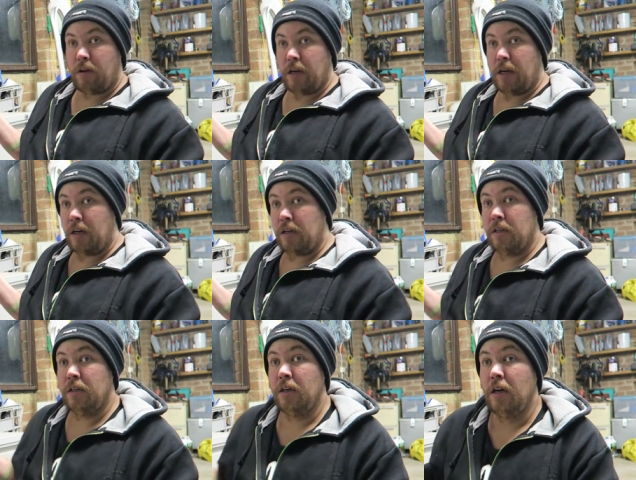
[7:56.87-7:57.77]
right here.
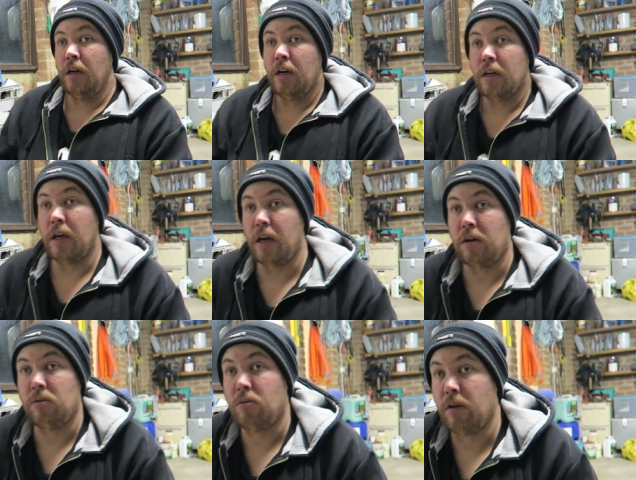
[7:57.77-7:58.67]

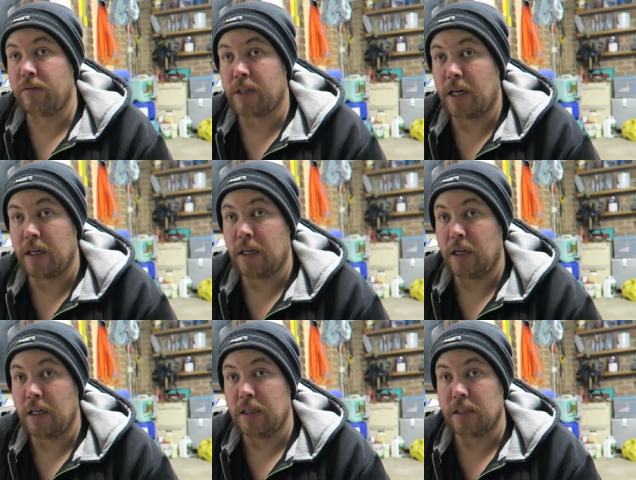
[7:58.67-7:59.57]
Now what I've done
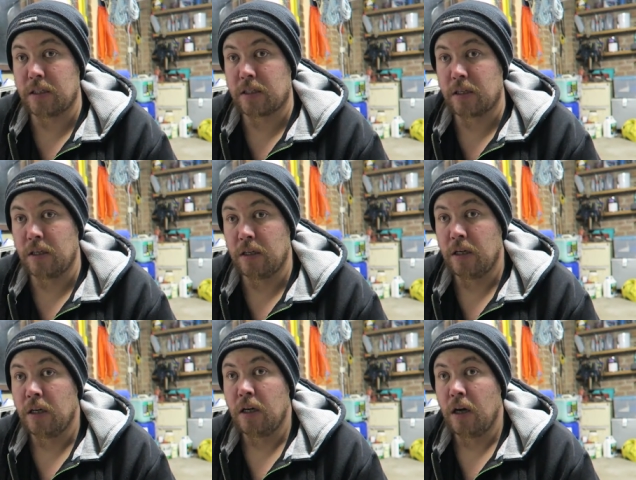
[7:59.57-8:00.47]
is
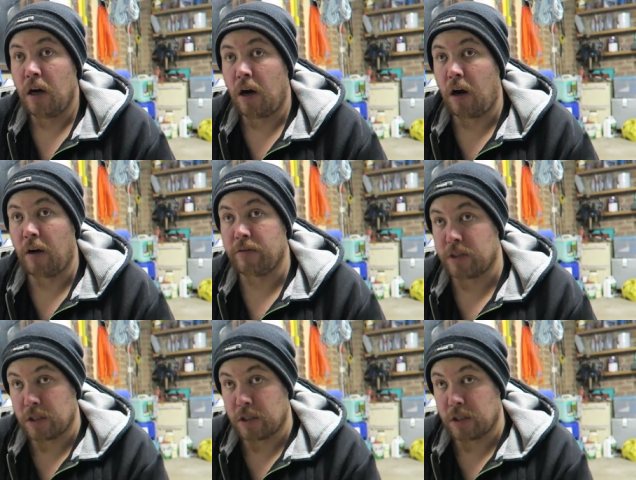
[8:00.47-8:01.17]
I've